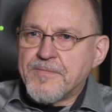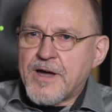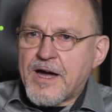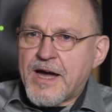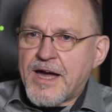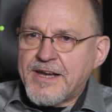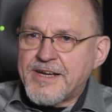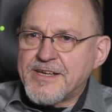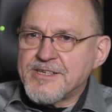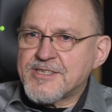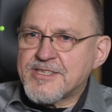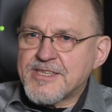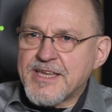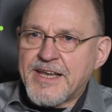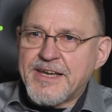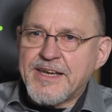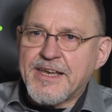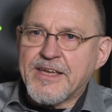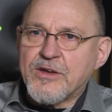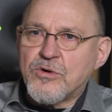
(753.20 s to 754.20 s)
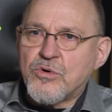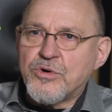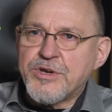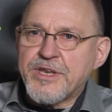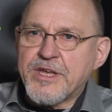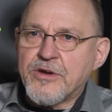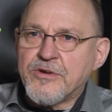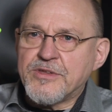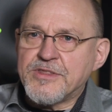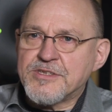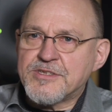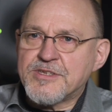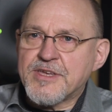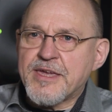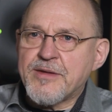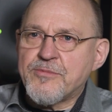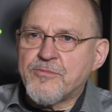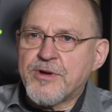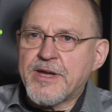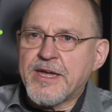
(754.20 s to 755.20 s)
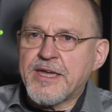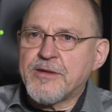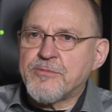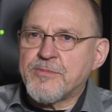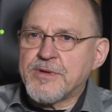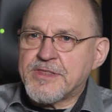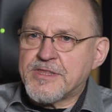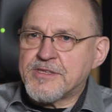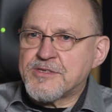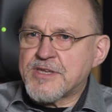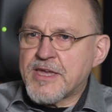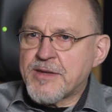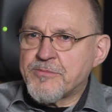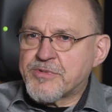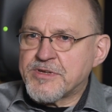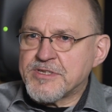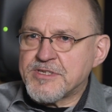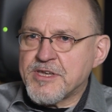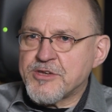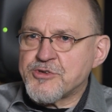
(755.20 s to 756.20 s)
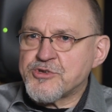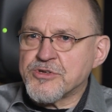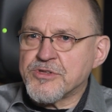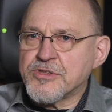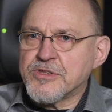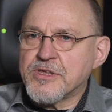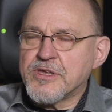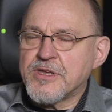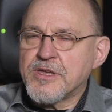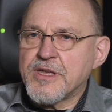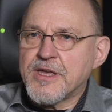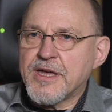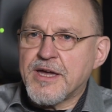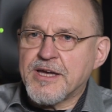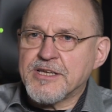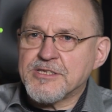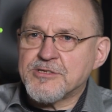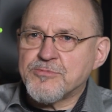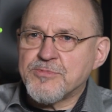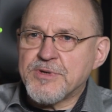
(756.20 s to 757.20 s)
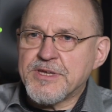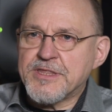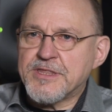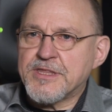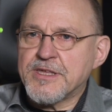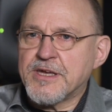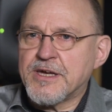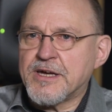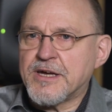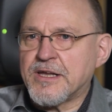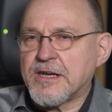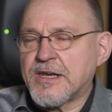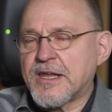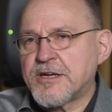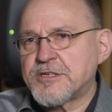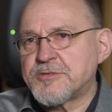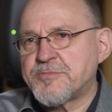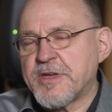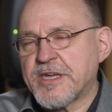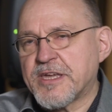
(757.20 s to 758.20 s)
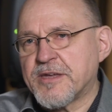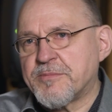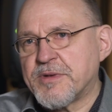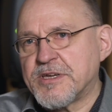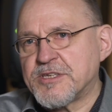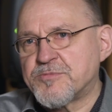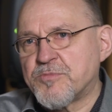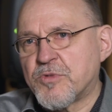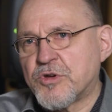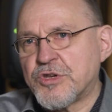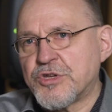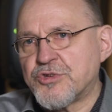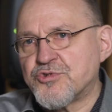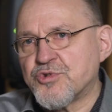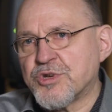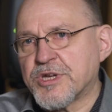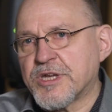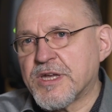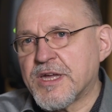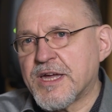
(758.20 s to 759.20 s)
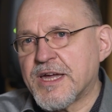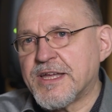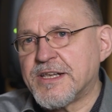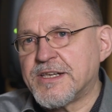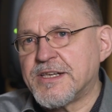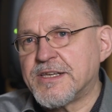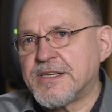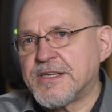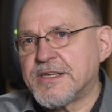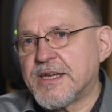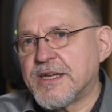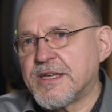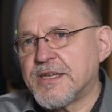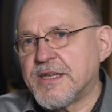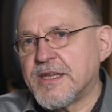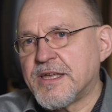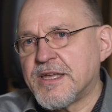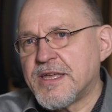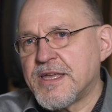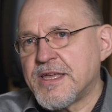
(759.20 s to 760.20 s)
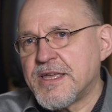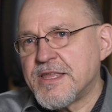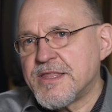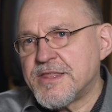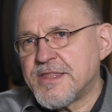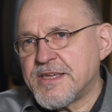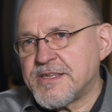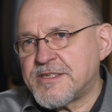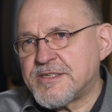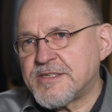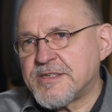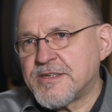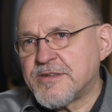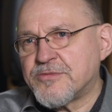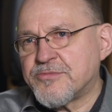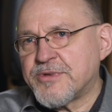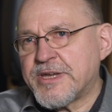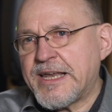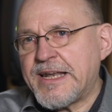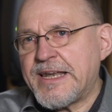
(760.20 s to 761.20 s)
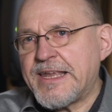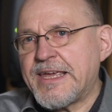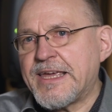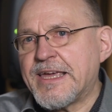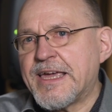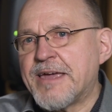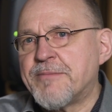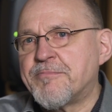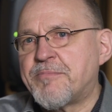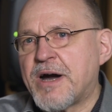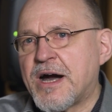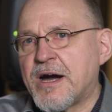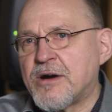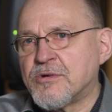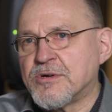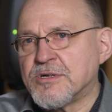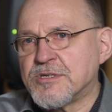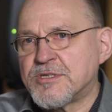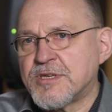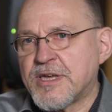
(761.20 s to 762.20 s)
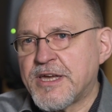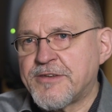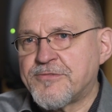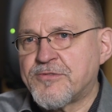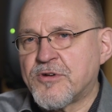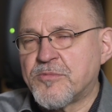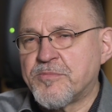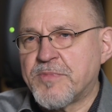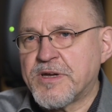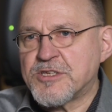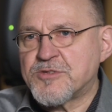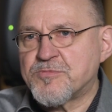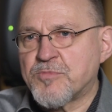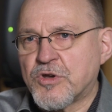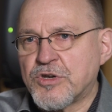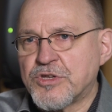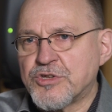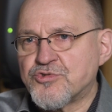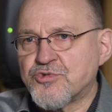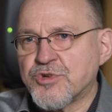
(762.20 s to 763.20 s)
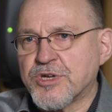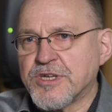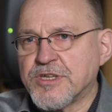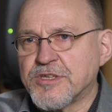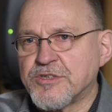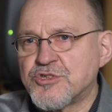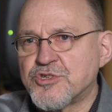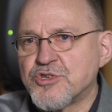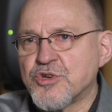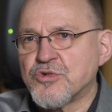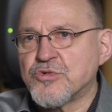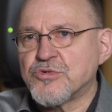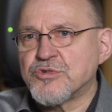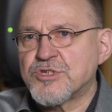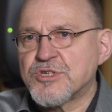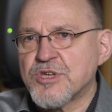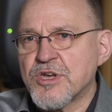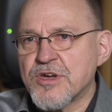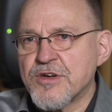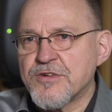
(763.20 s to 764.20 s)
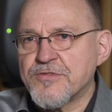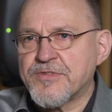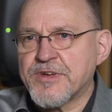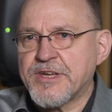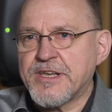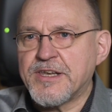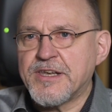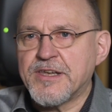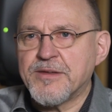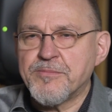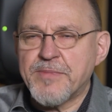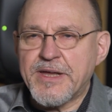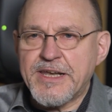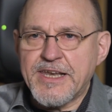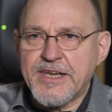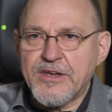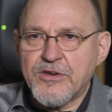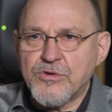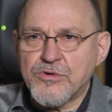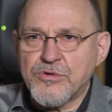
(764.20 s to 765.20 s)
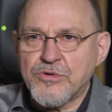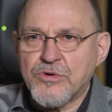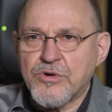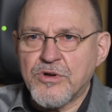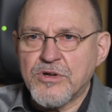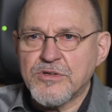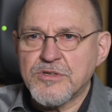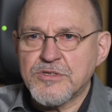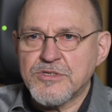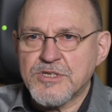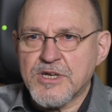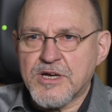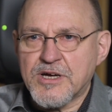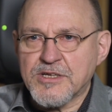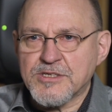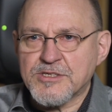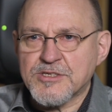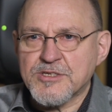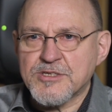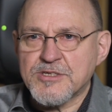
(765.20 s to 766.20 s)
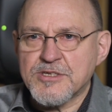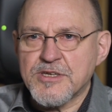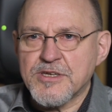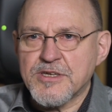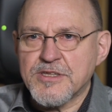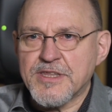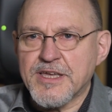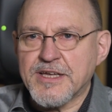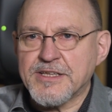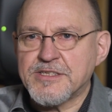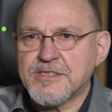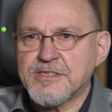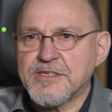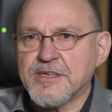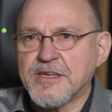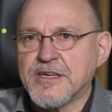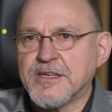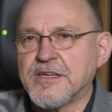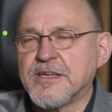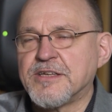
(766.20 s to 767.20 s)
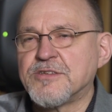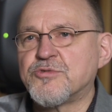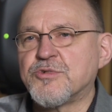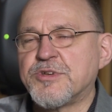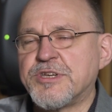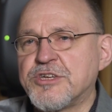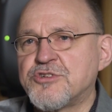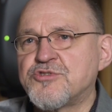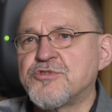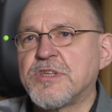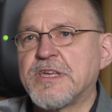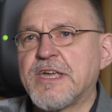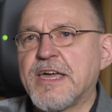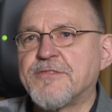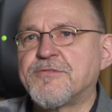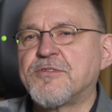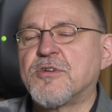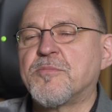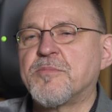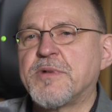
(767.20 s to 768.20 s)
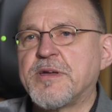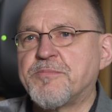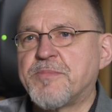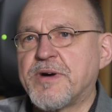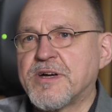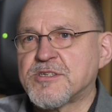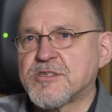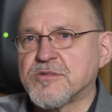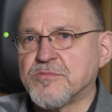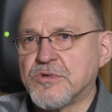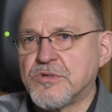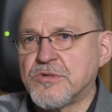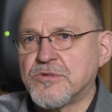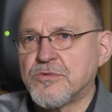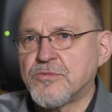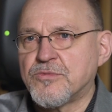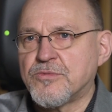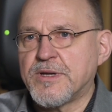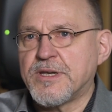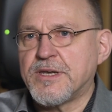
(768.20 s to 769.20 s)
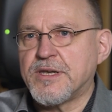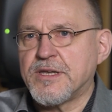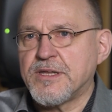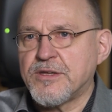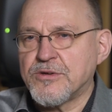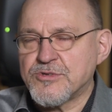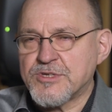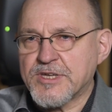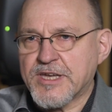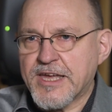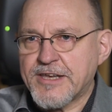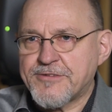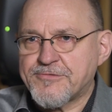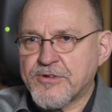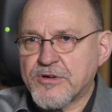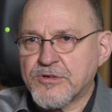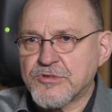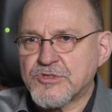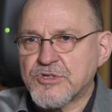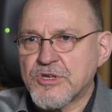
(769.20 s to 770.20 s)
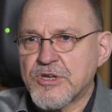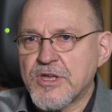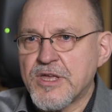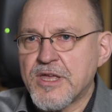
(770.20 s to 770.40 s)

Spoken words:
understanding audio in the same way, with the same precision as with loudspeaker-based monitoring. And this really empowers headphone-based monitoring to serve in many new tasks that traditionally have not been possible when using headphones.